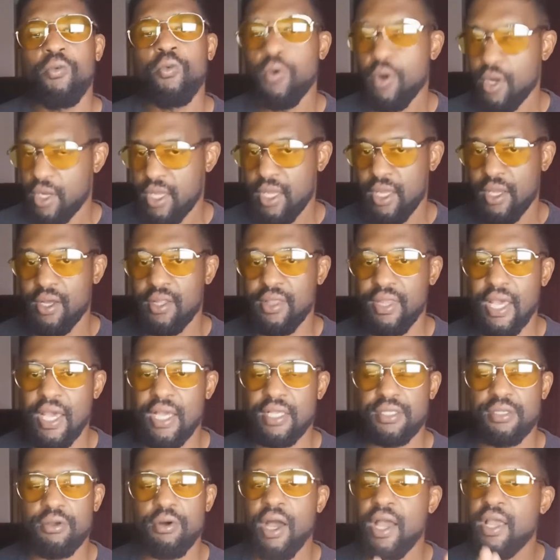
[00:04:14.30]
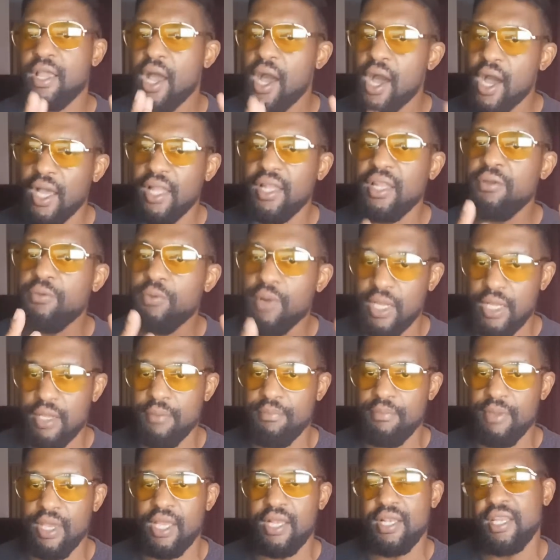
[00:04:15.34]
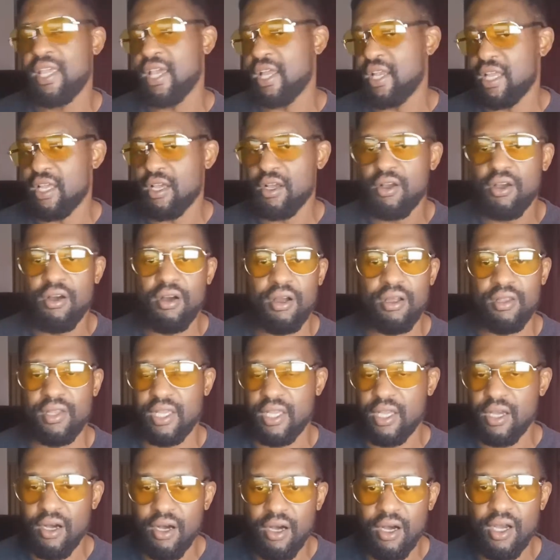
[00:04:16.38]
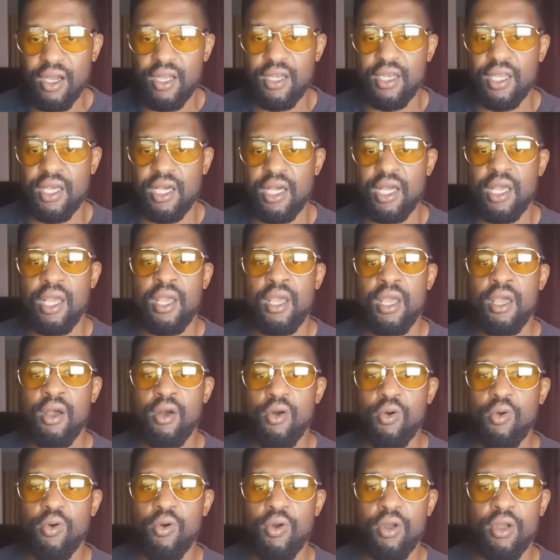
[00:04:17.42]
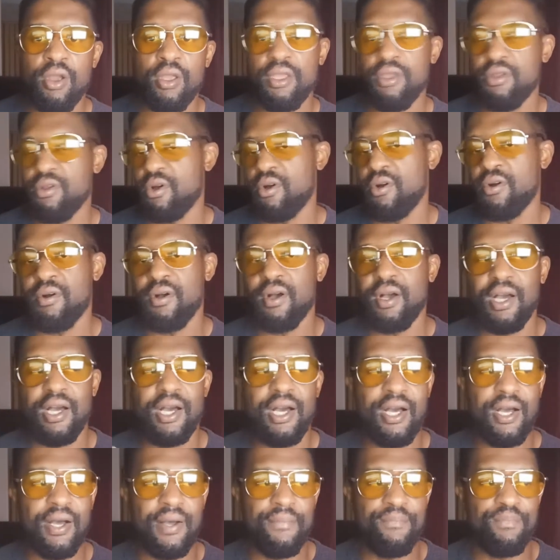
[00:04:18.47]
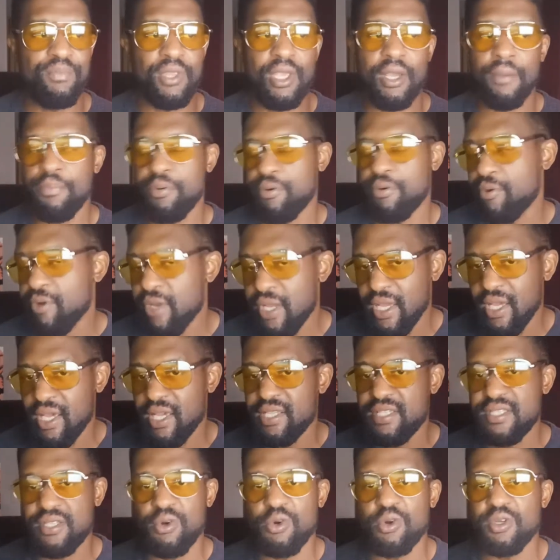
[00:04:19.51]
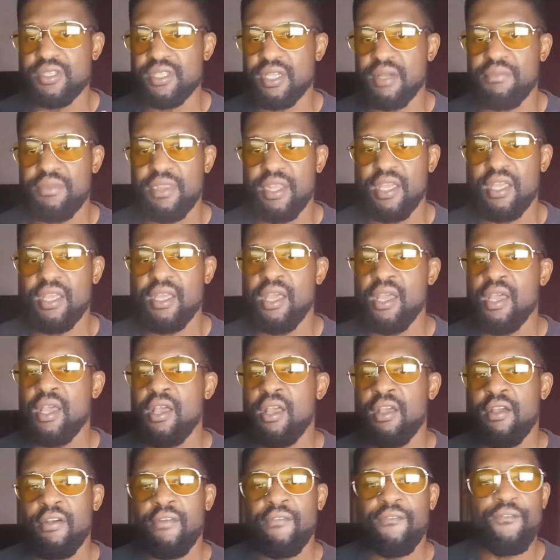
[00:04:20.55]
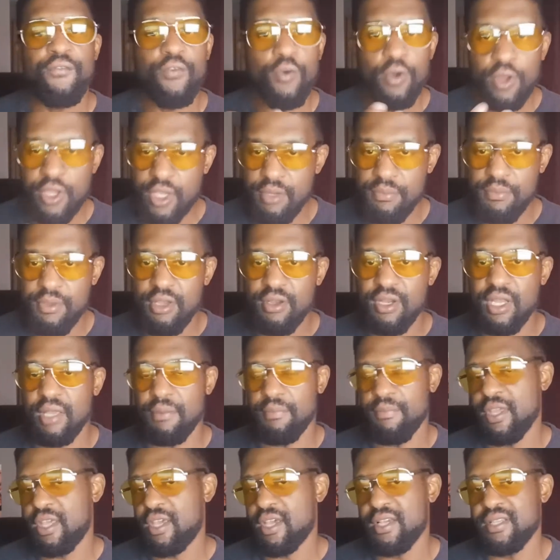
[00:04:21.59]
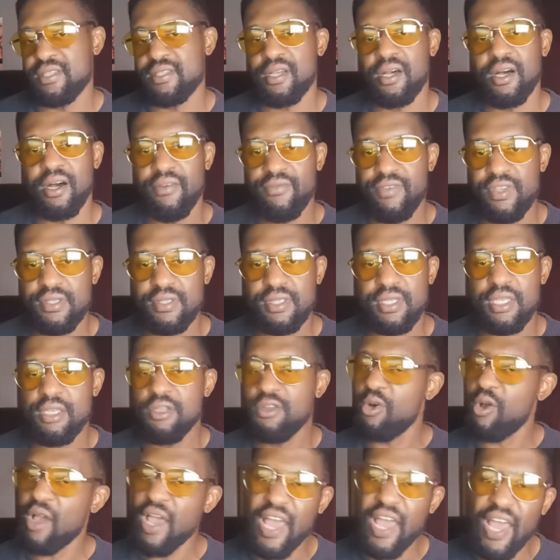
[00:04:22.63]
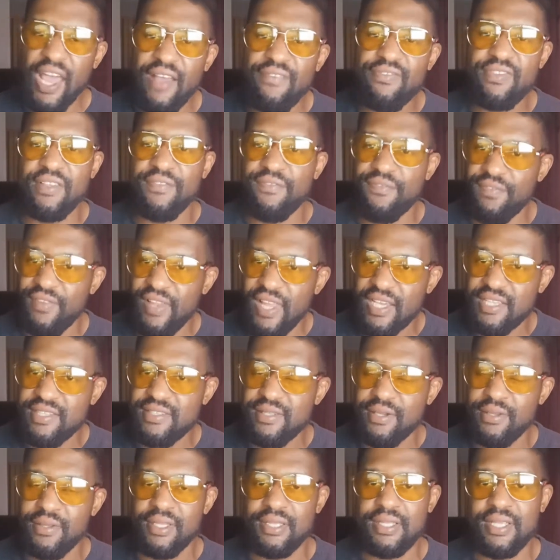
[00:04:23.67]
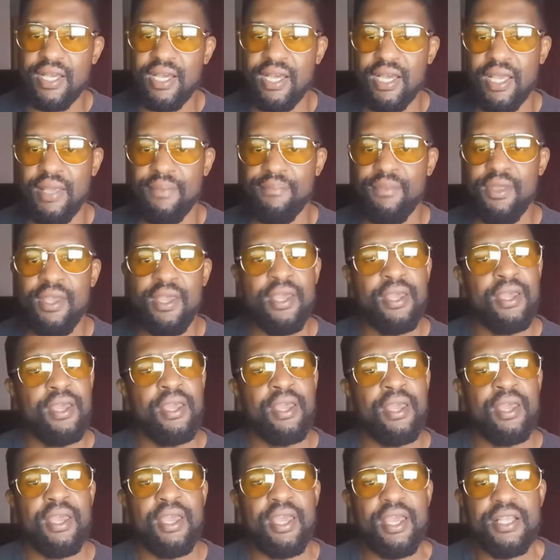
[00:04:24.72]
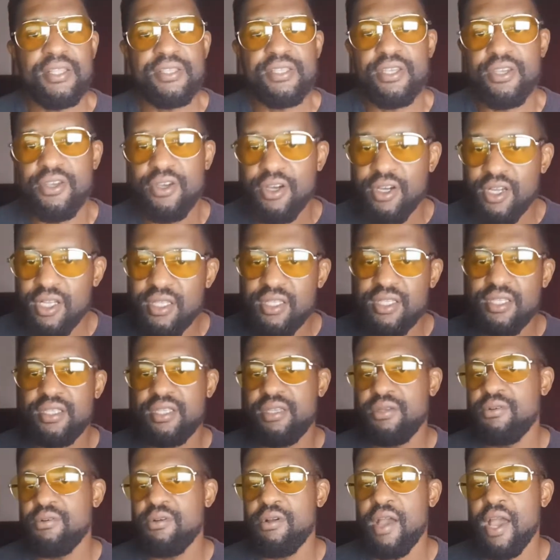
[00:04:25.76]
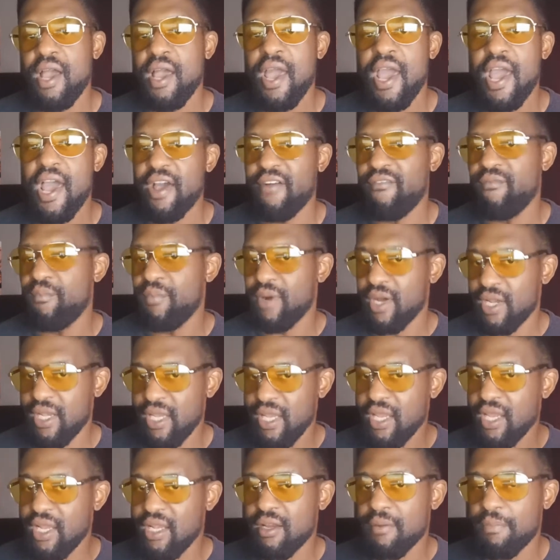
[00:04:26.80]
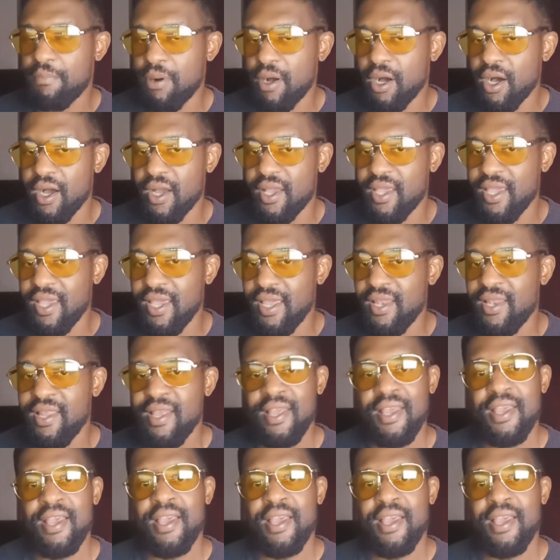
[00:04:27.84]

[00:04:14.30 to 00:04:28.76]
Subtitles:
working on that. So I highly recommend getting a car like a Honda or, a Prius or something for commuting, because obviously you don't have to flex all the time. It's good to have money in your pocket